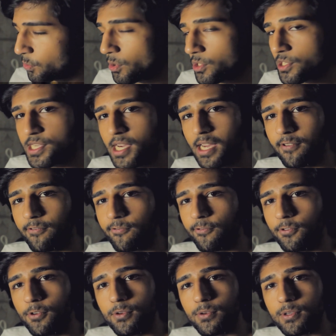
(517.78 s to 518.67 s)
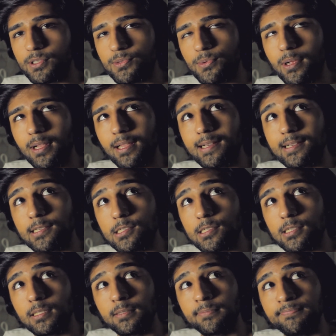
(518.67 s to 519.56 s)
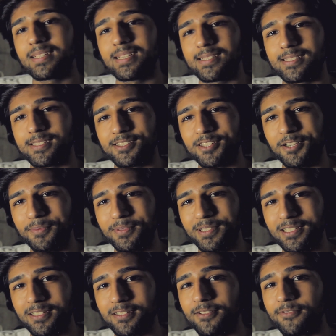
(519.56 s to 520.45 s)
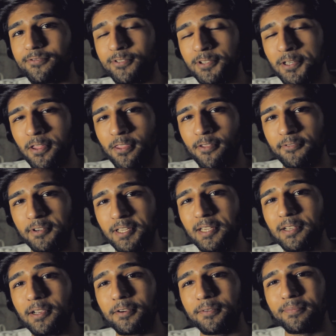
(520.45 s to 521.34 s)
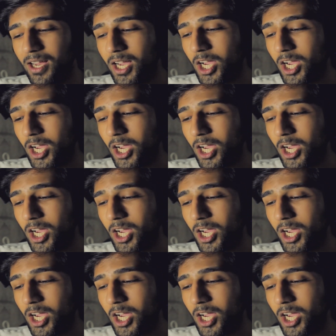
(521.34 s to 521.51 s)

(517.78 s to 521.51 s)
water and fruit as well, actually. That's the topic for another video.